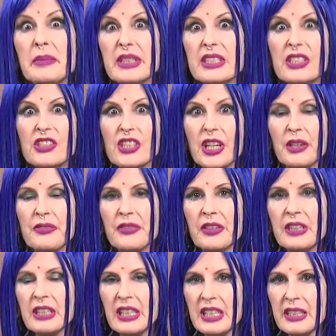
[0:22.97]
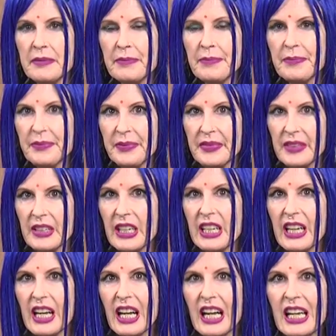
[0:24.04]
is Jennifer Glee.
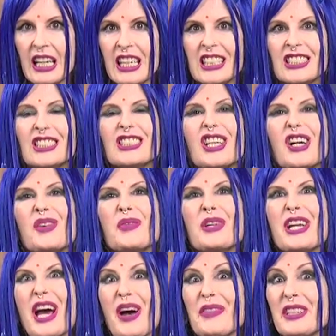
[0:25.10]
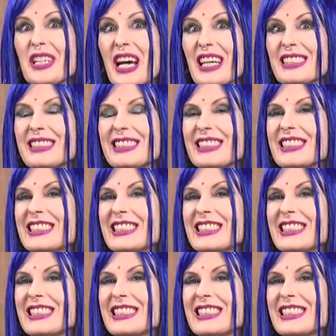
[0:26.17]
And we have a guest.